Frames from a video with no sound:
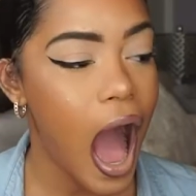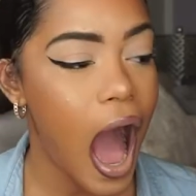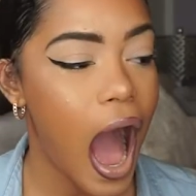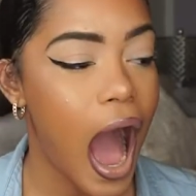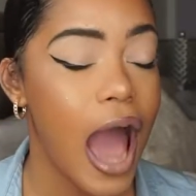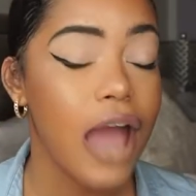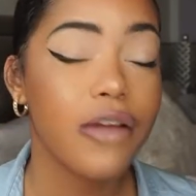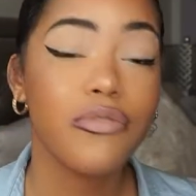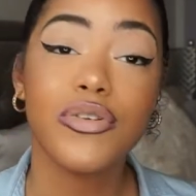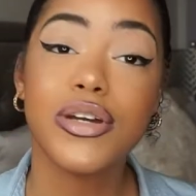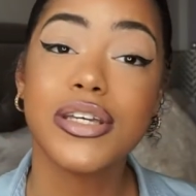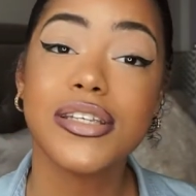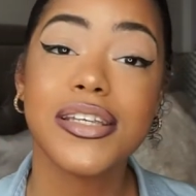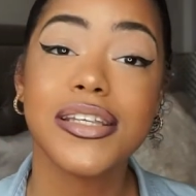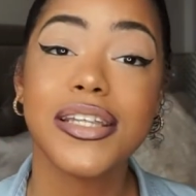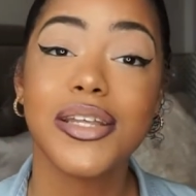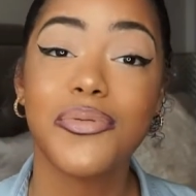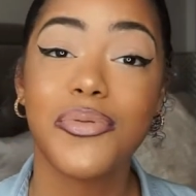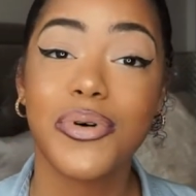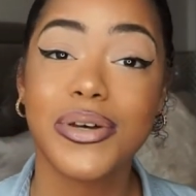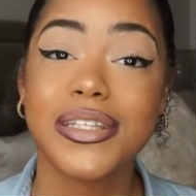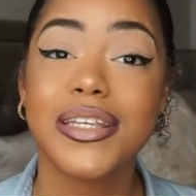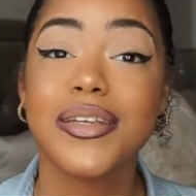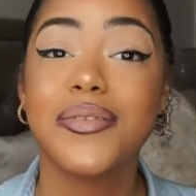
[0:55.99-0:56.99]
I recently
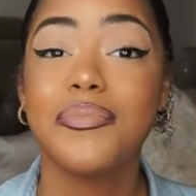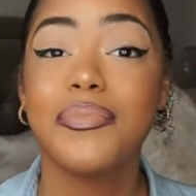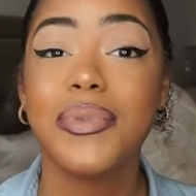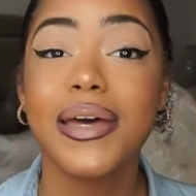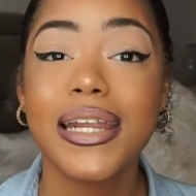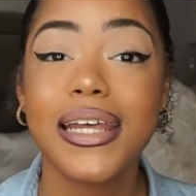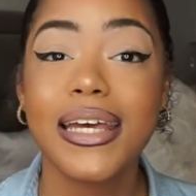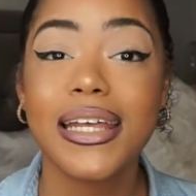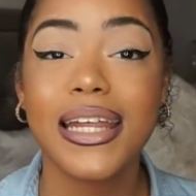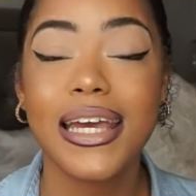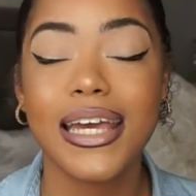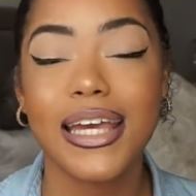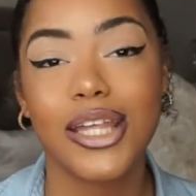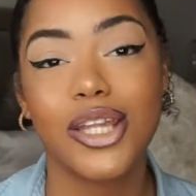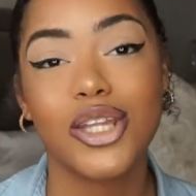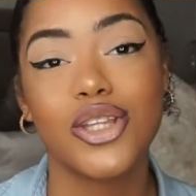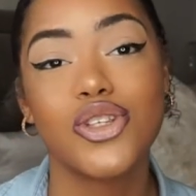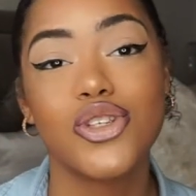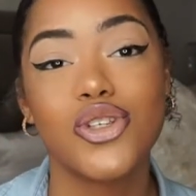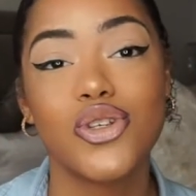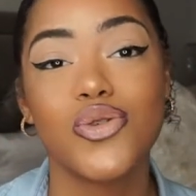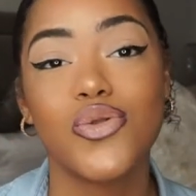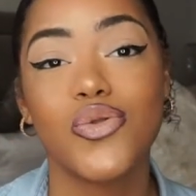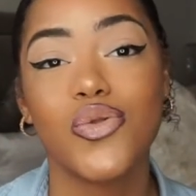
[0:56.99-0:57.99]
was admitted
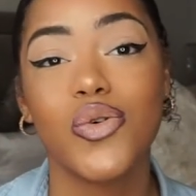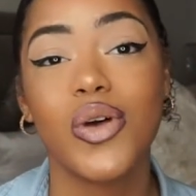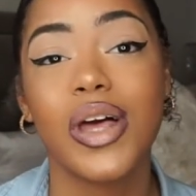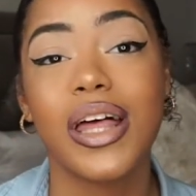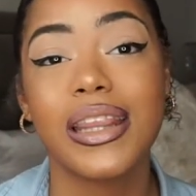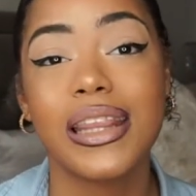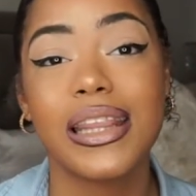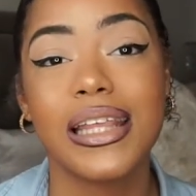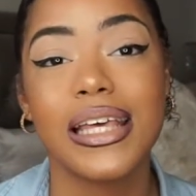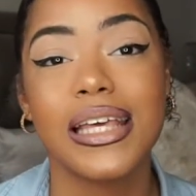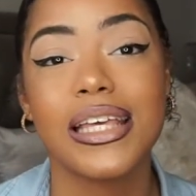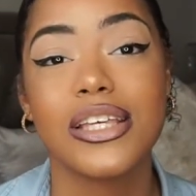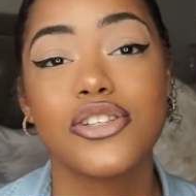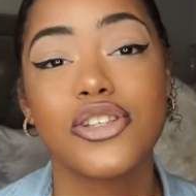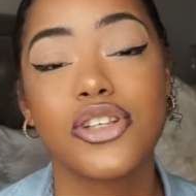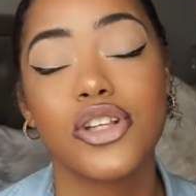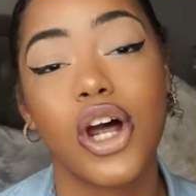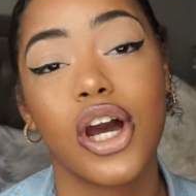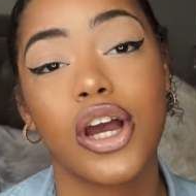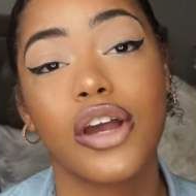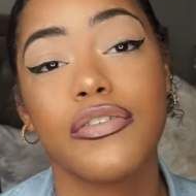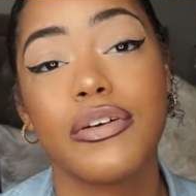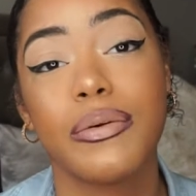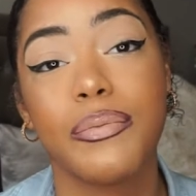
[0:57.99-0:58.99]
into the
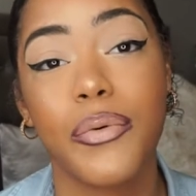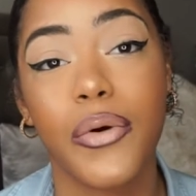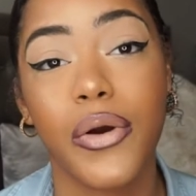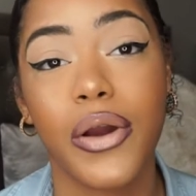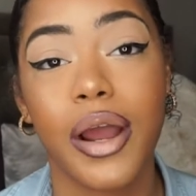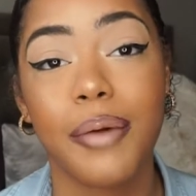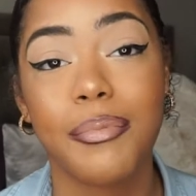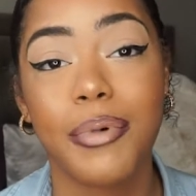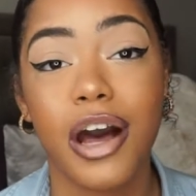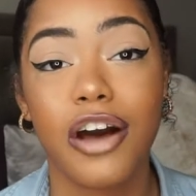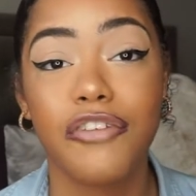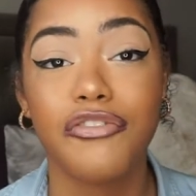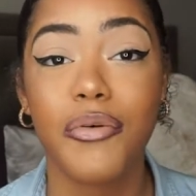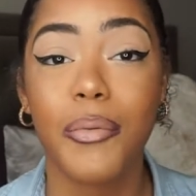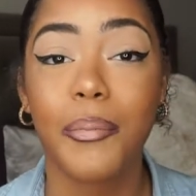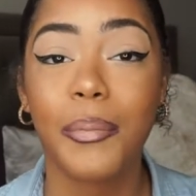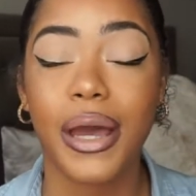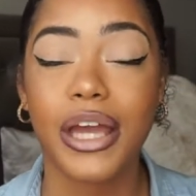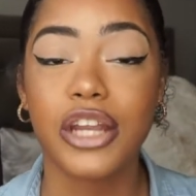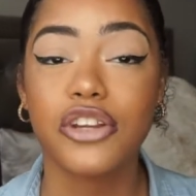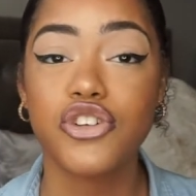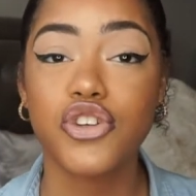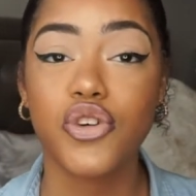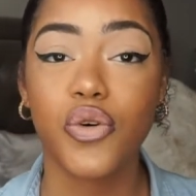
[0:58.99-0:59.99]
sonography program of
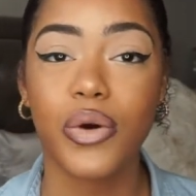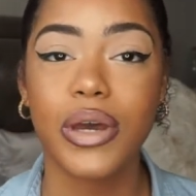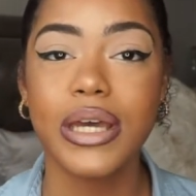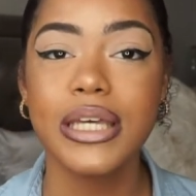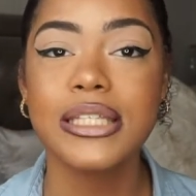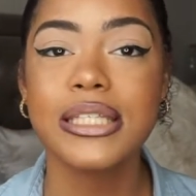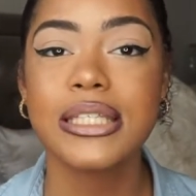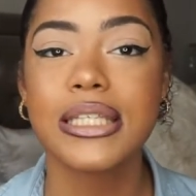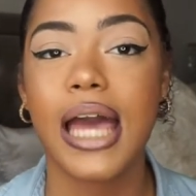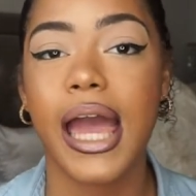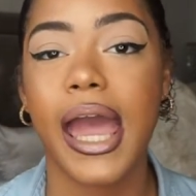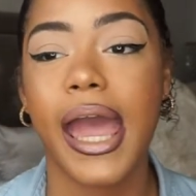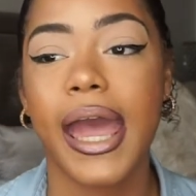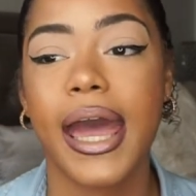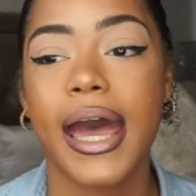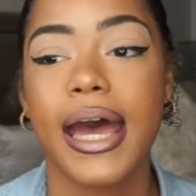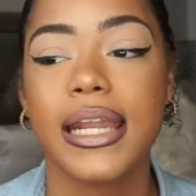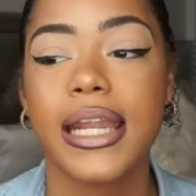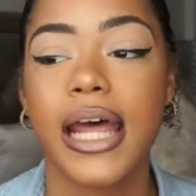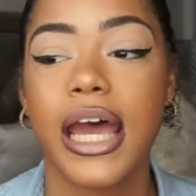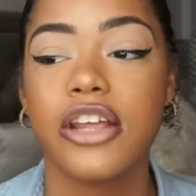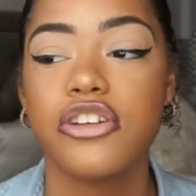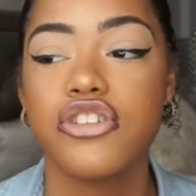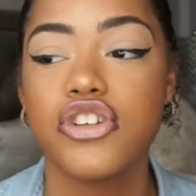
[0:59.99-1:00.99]
my choice
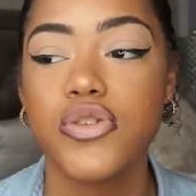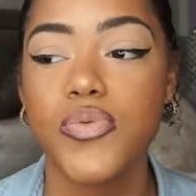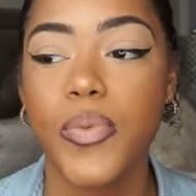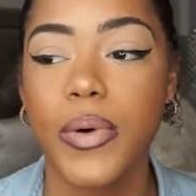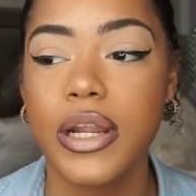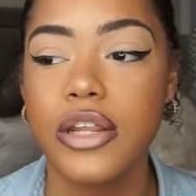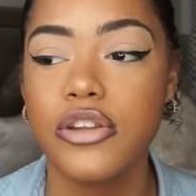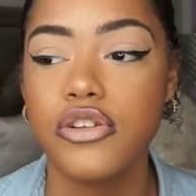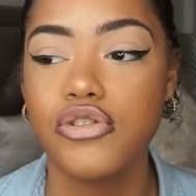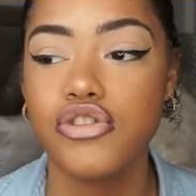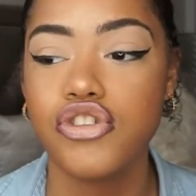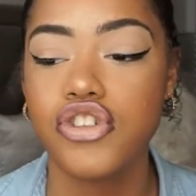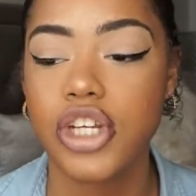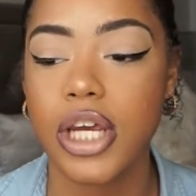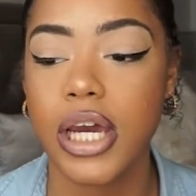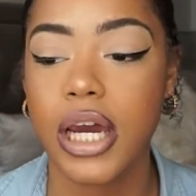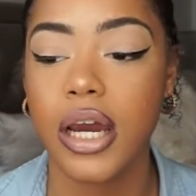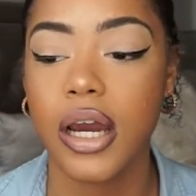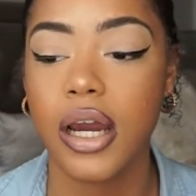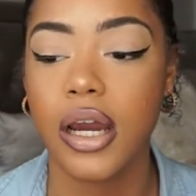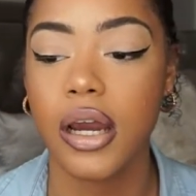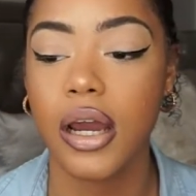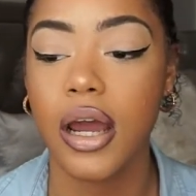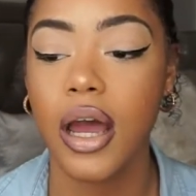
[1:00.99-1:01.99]
and I just wanted to
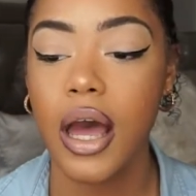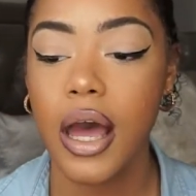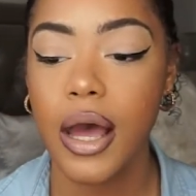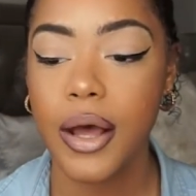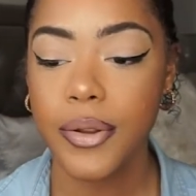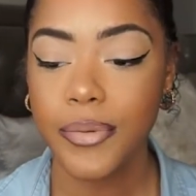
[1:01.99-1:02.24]
share